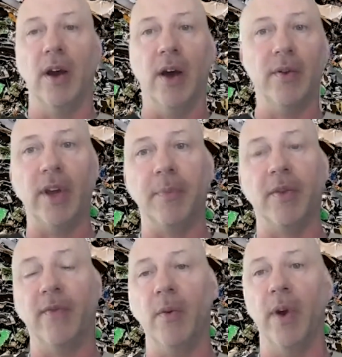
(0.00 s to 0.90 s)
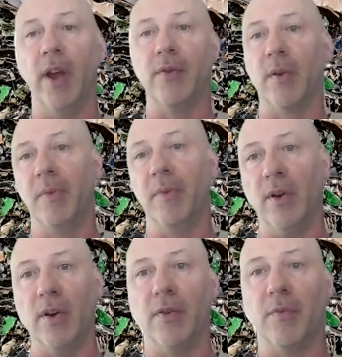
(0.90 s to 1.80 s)
other types of e-waste,
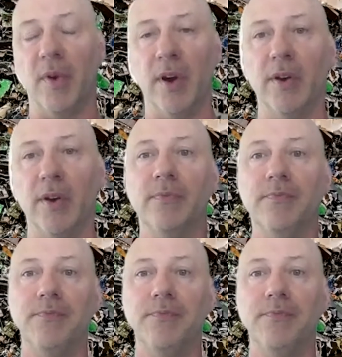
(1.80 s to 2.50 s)
computers, printers,